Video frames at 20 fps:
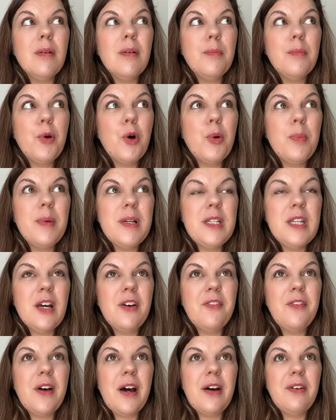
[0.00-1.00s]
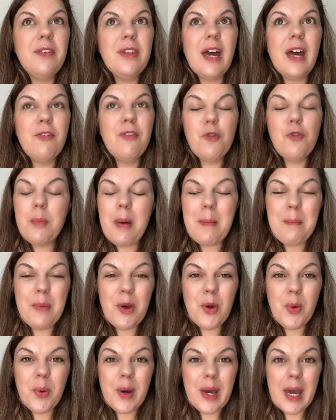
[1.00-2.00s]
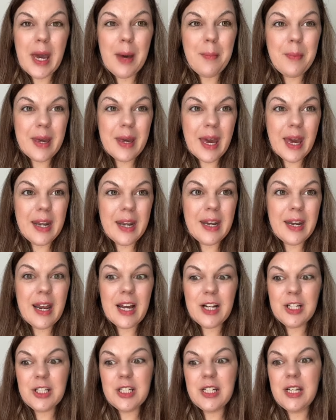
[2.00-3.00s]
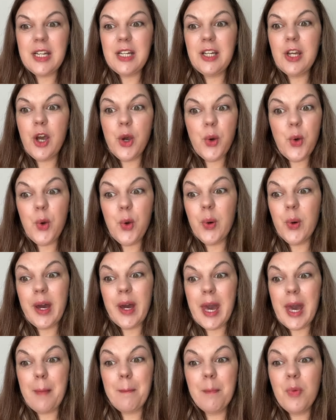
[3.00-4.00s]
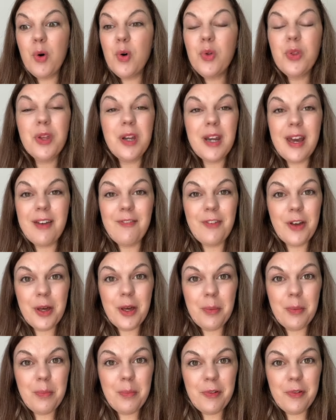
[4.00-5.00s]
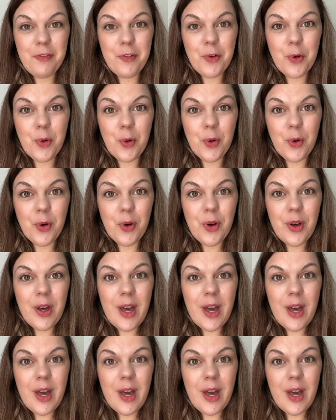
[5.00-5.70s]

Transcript: pull myself out of that and remember who I am again, and actually know who I am more than ever before.